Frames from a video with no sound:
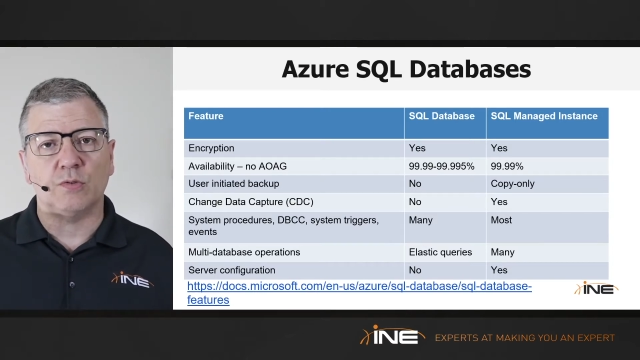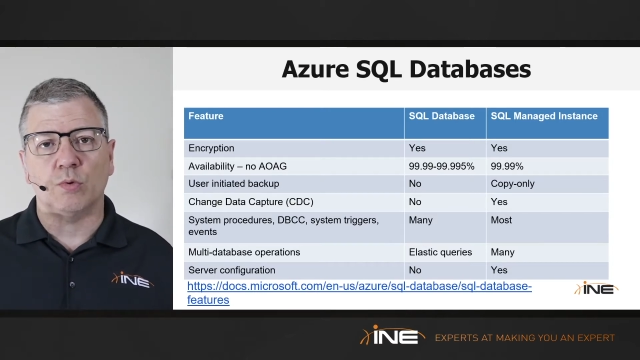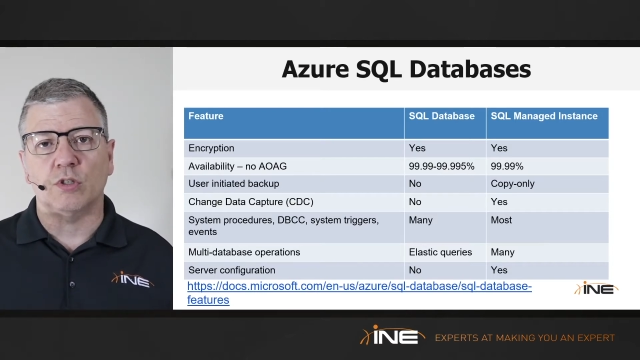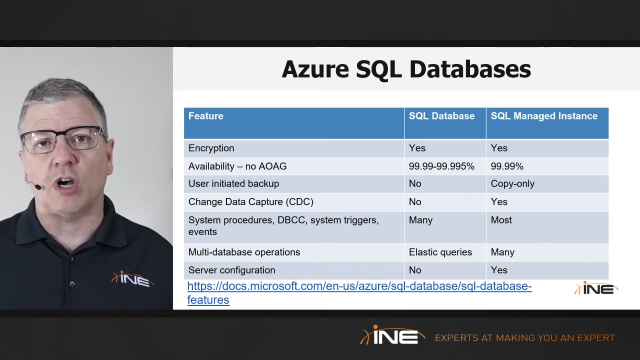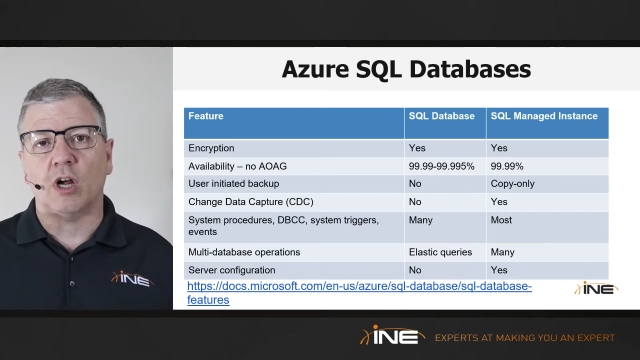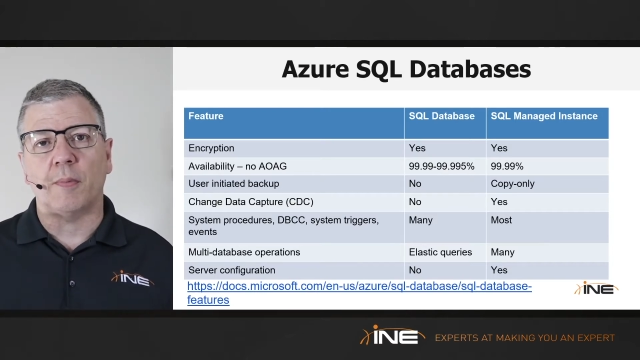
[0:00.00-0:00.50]
we'll
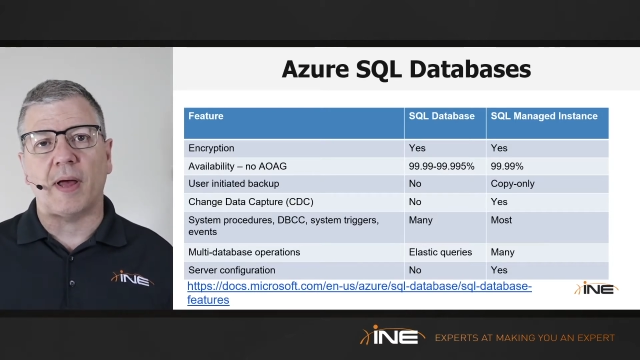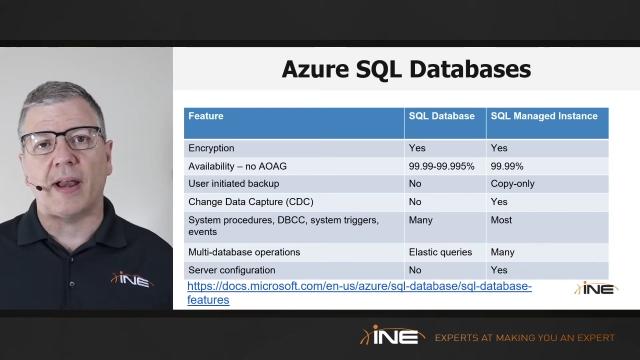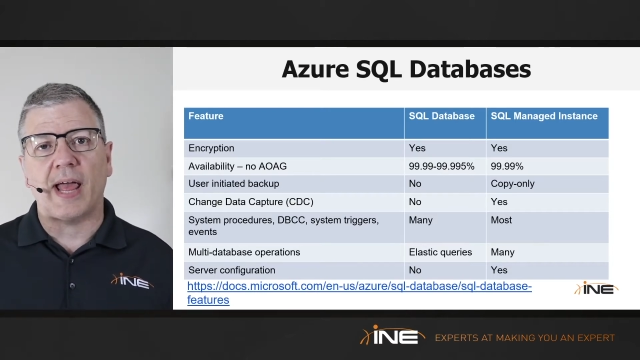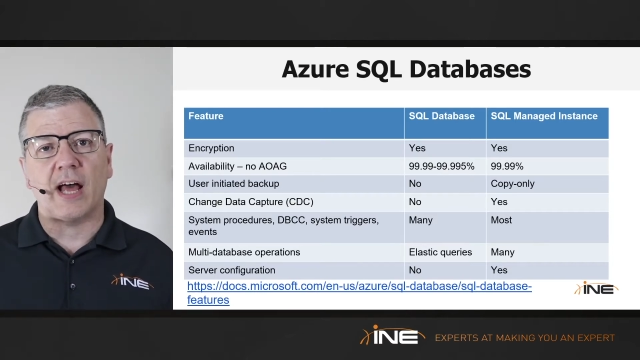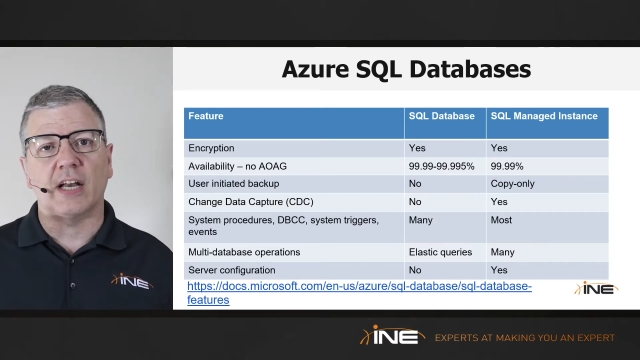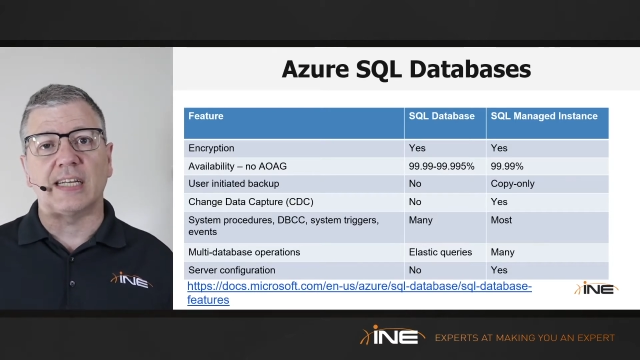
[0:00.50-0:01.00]
talk about
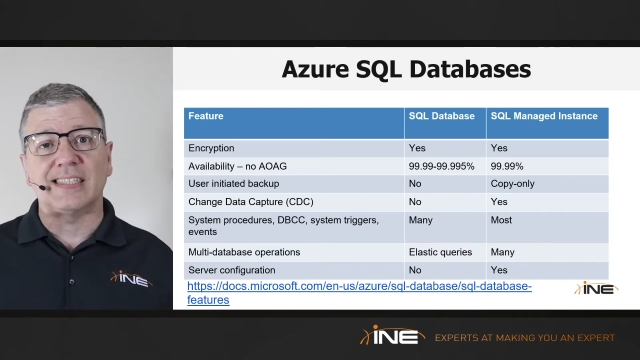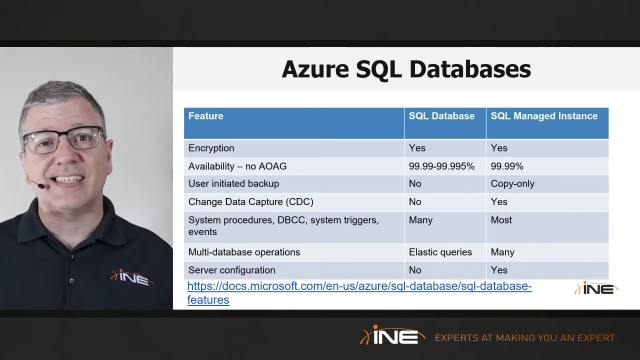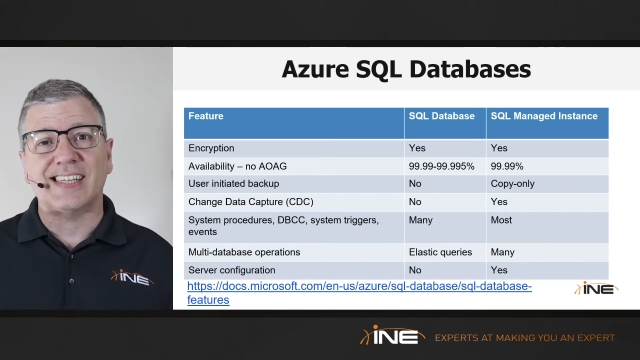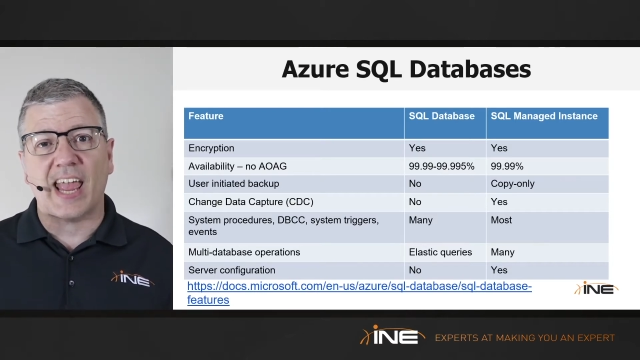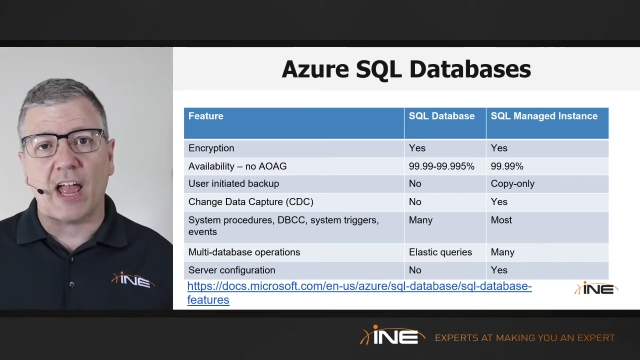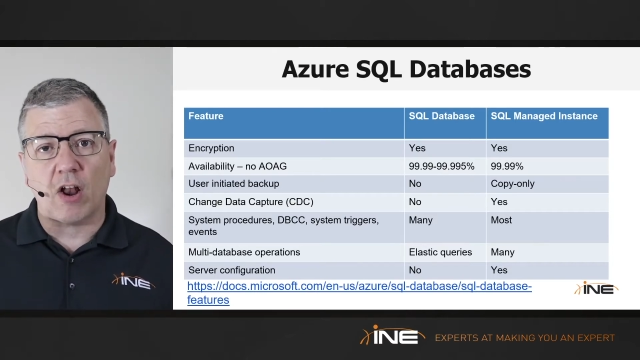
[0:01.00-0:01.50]
how to
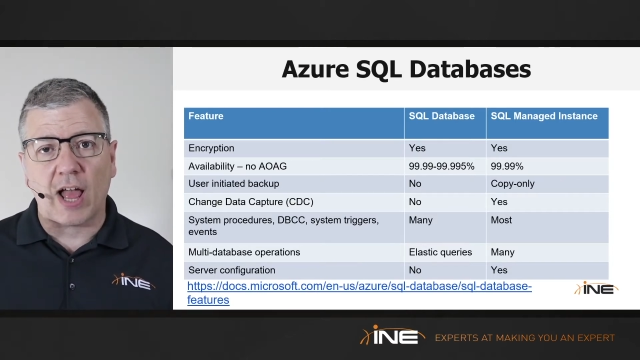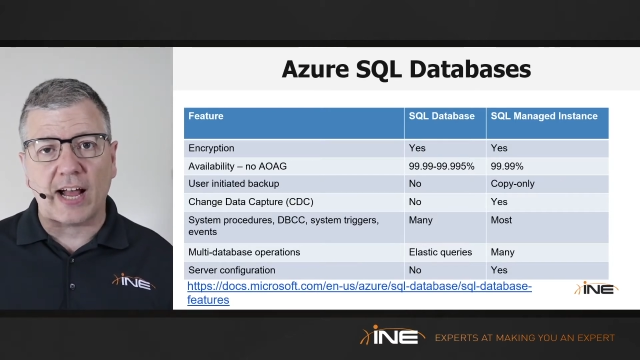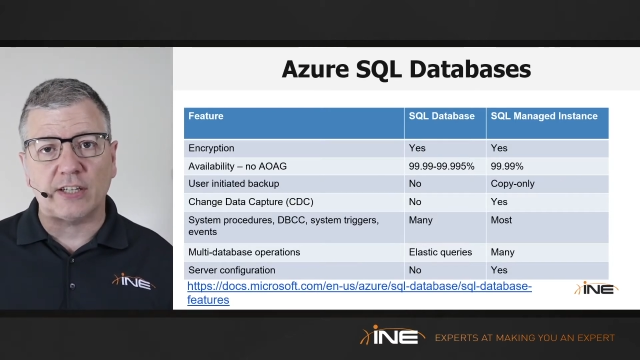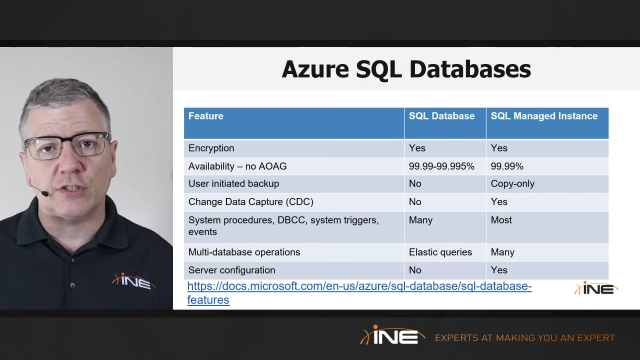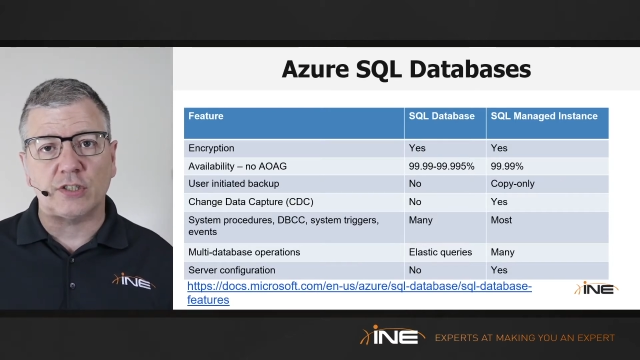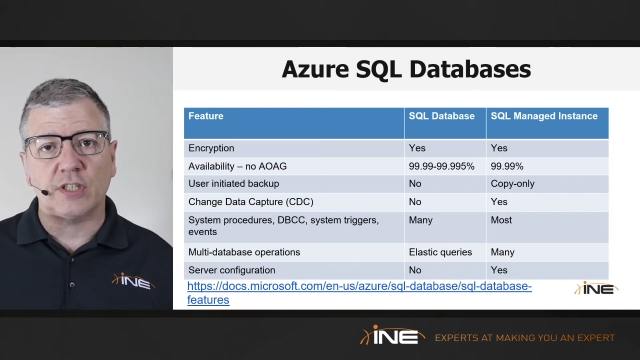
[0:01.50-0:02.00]
scale
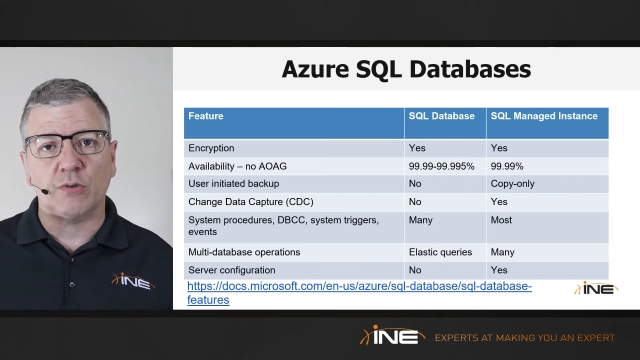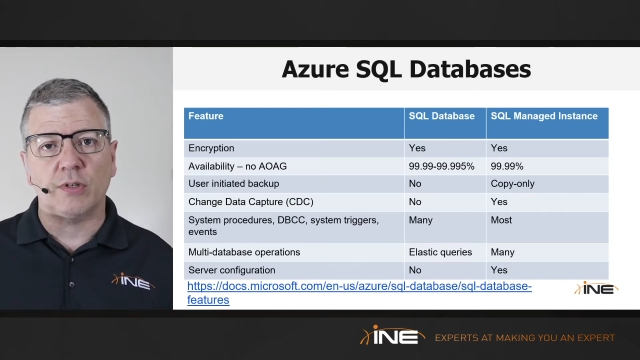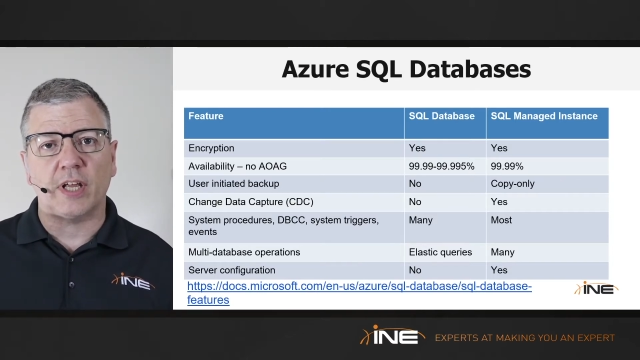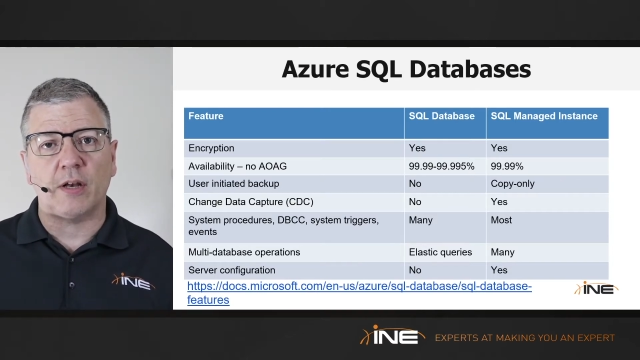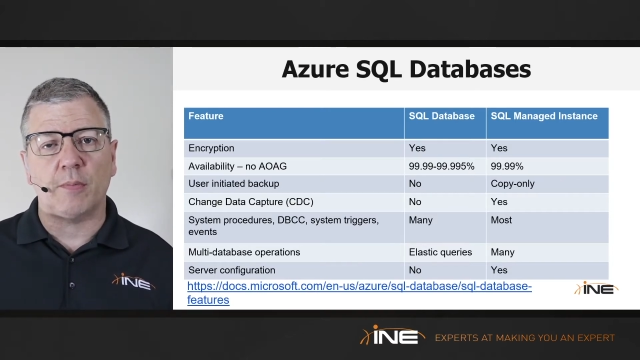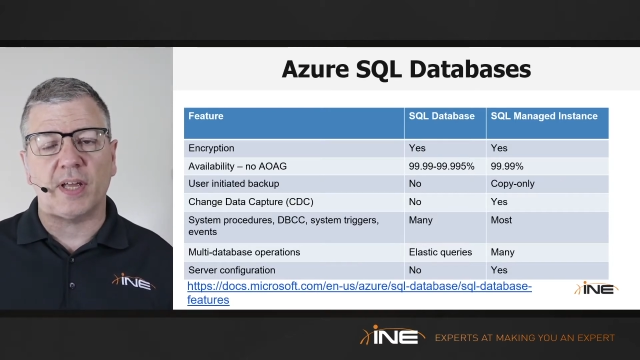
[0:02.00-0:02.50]
Azure SQL
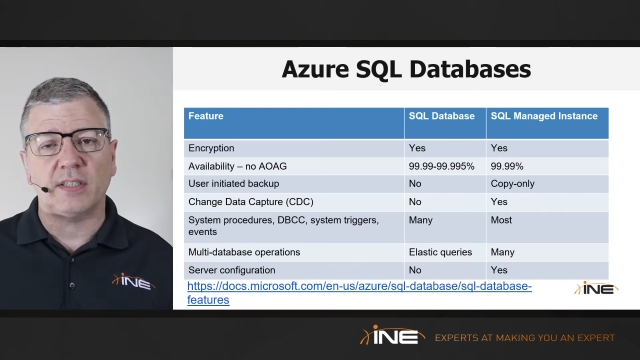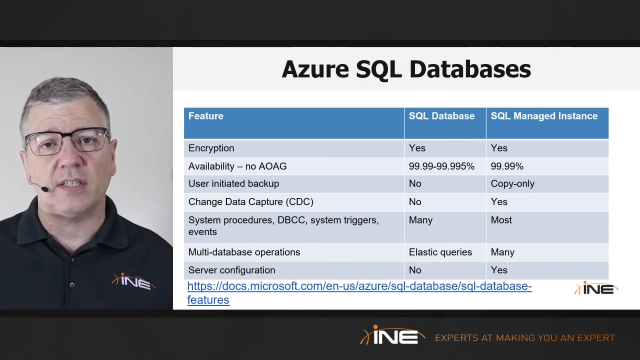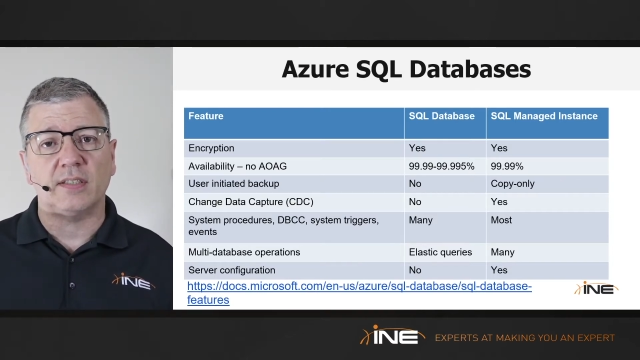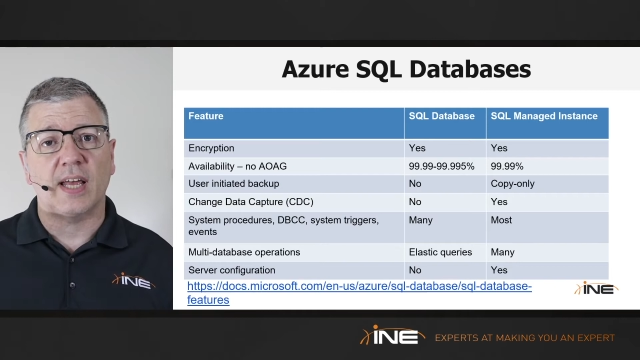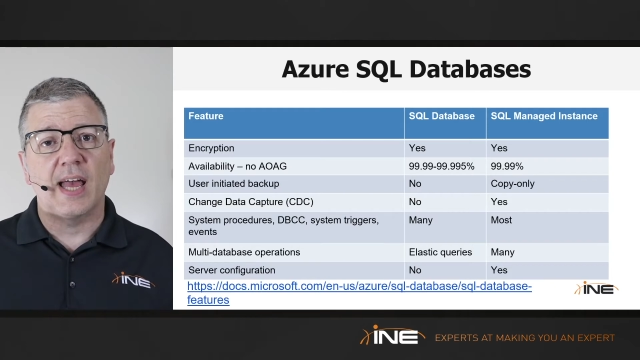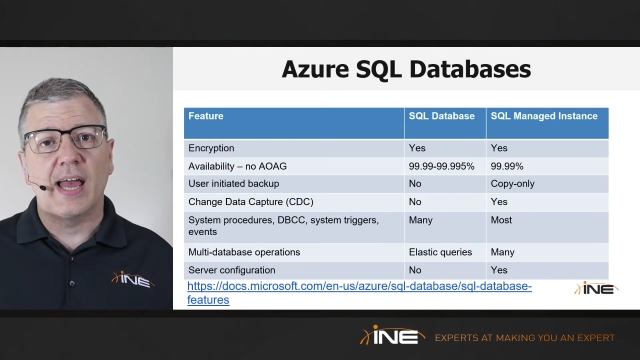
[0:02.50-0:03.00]

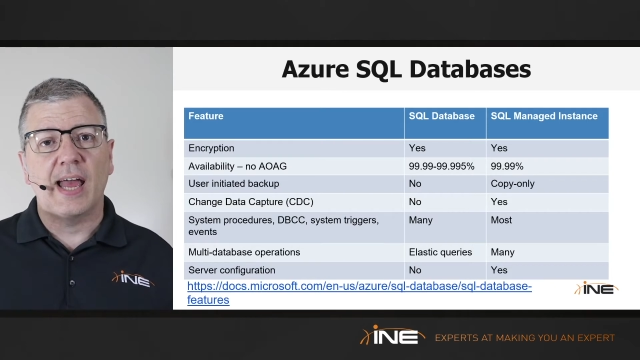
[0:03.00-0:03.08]
databases,